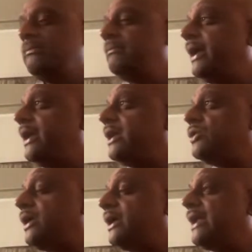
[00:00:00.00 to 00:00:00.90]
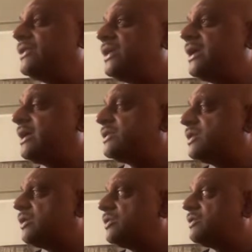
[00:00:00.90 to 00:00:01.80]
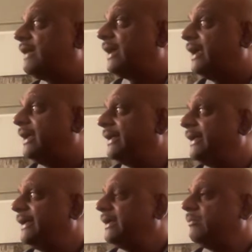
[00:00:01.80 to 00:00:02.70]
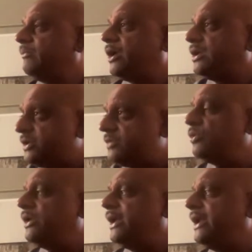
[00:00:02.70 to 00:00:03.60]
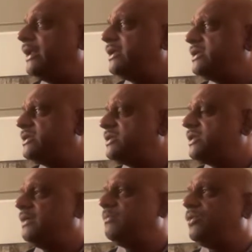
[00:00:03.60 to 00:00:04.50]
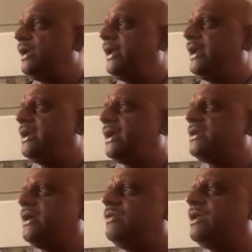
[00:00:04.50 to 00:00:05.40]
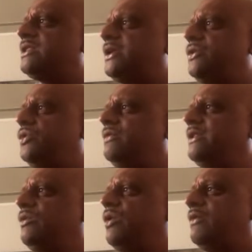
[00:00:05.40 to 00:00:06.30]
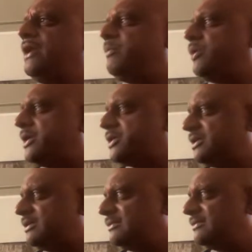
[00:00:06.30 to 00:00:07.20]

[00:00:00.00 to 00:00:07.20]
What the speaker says: Mayer-Rokitansky custom host. Why? Because this is Mullerian agenesis, and Mullerian ducts have nothing to do with the ovary production.